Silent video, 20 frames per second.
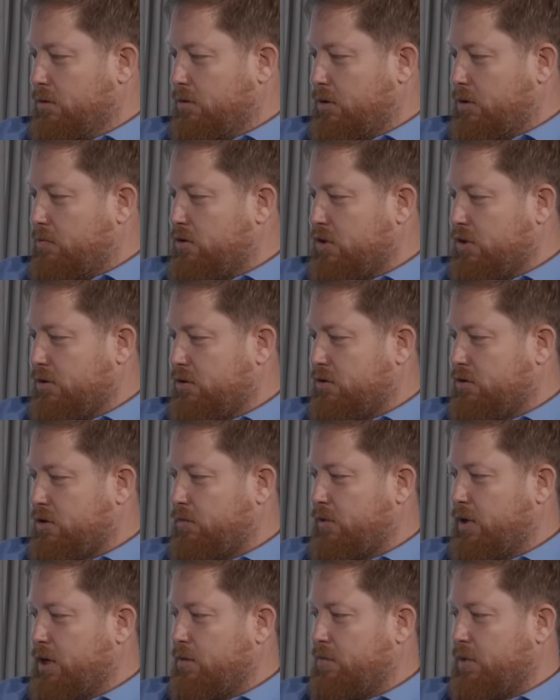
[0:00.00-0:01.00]
there is also
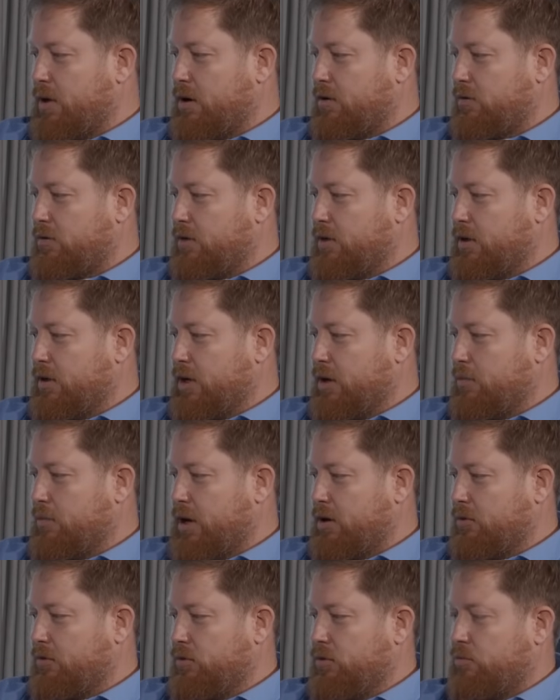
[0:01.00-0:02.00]
something
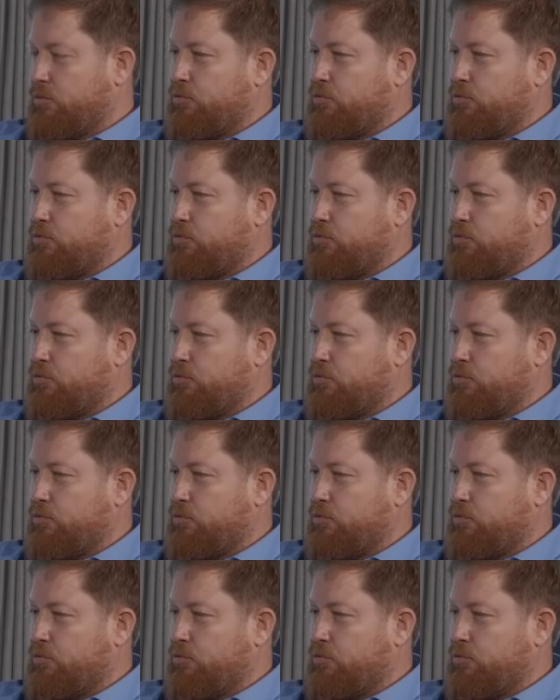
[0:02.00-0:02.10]
about your